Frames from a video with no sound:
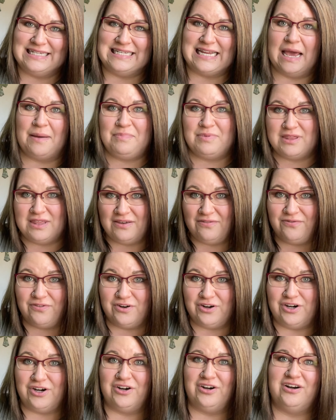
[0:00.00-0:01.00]
depth for
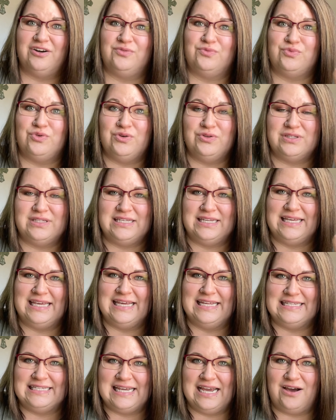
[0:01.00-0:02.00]
your roots to
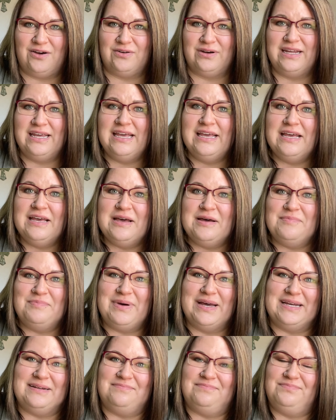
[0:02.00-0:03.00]
get down,
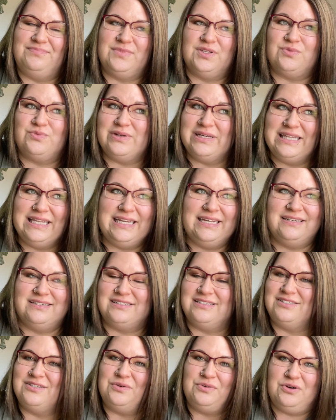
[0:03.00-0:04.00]
but really
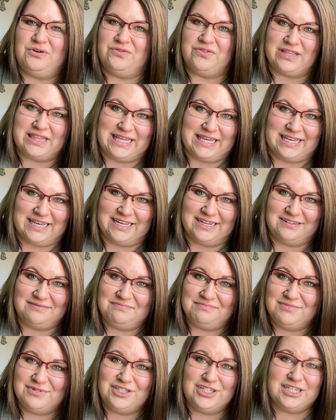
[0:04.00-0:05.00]
don't overthink it.
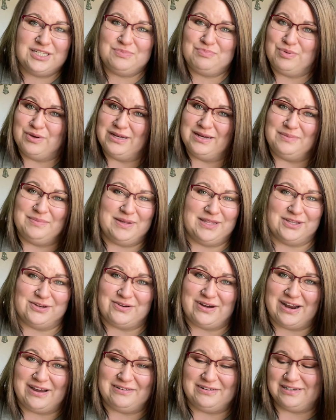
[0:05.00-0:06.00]
Just put them in the
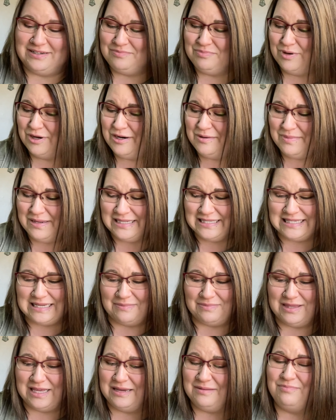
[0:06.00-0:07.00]
ground, put them in
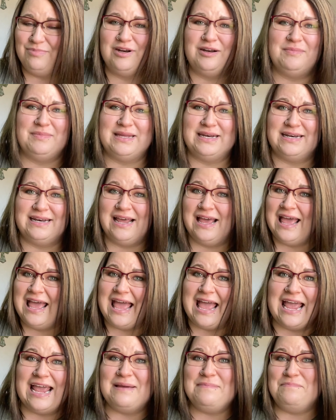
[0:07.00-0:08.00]
something, put them in
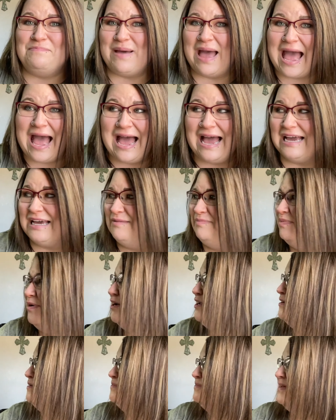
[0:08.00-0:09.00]
a bag, put
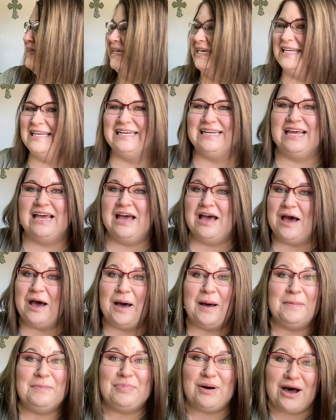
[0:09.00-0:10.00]
them in
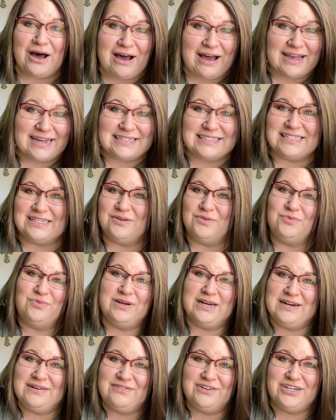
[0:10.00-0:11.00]
a pot,
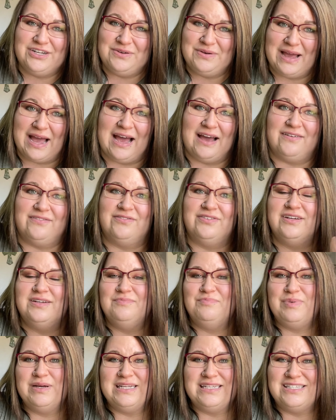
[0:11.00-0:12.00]
whatever you have,
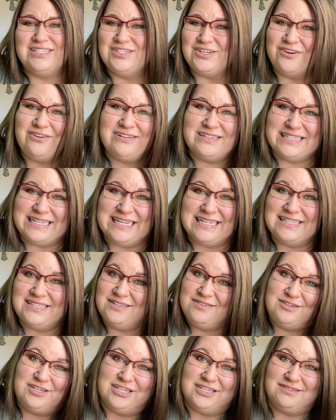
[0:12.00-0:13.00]
but start seeds
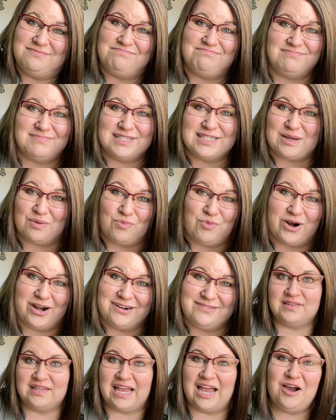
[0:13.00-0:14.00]
just somewhere.
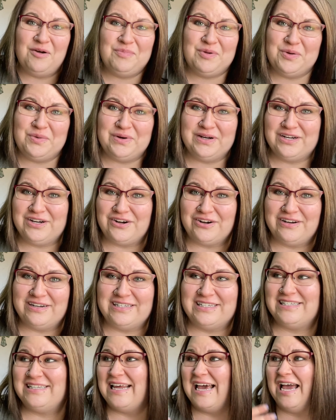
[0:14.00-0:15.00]
I hope you were
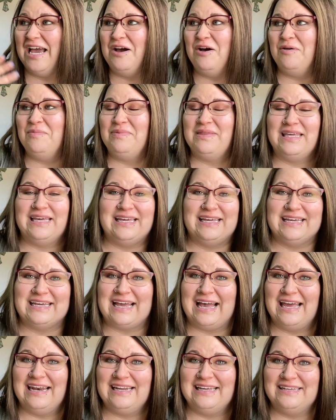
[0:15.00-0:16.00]
encouraged. I hope that it
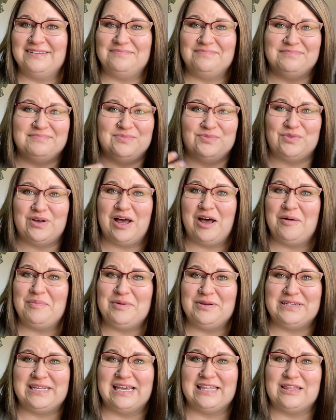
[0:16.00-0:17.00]
kind of will help
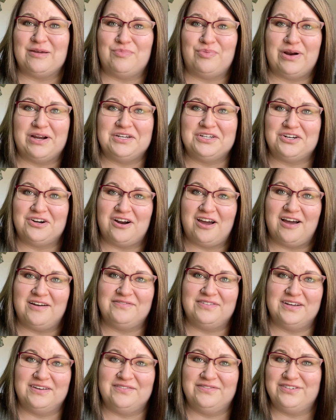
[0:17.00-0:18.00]
you take the pressure off
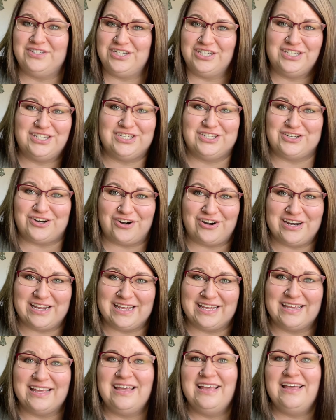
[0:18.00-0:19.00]
of just starting.